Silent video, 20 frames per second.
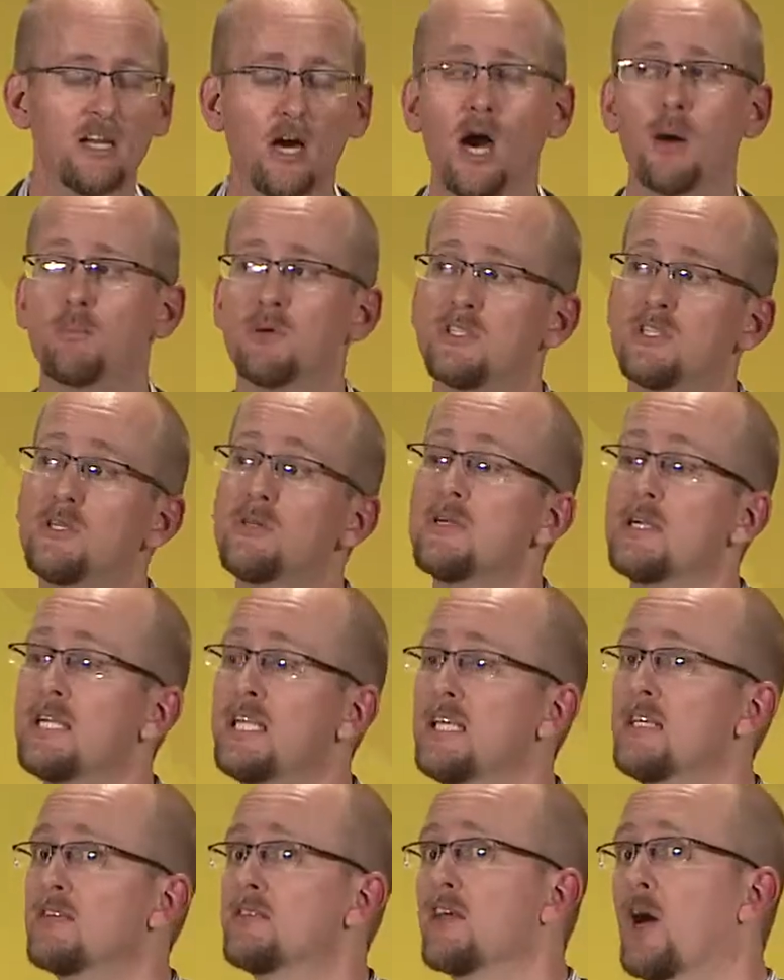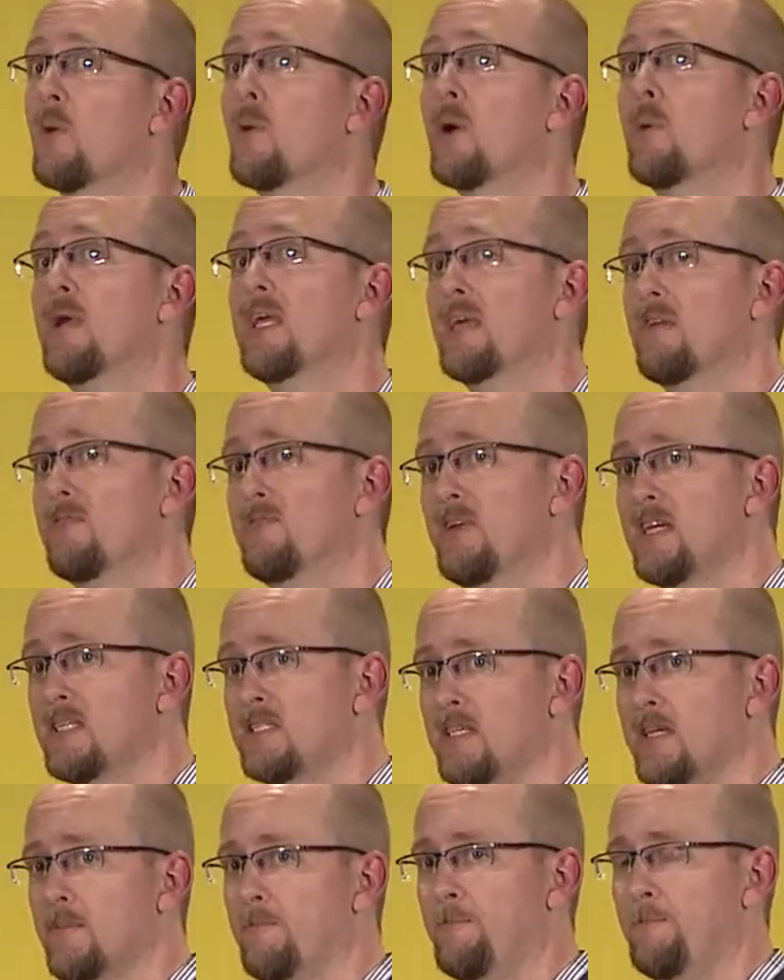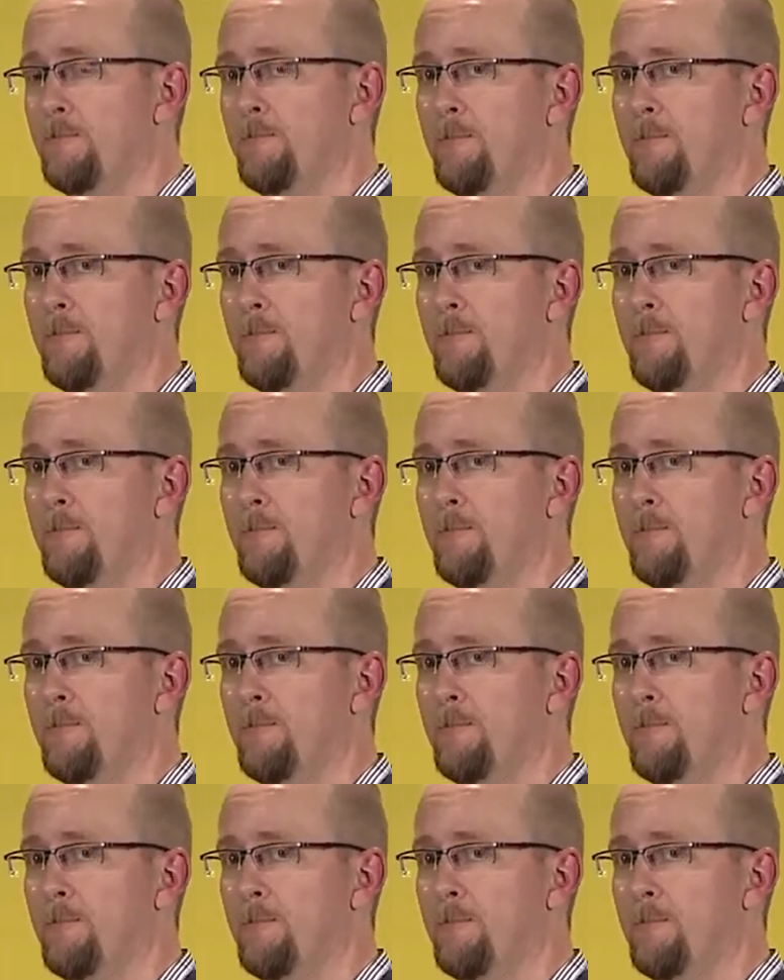opportunities on where we could fix it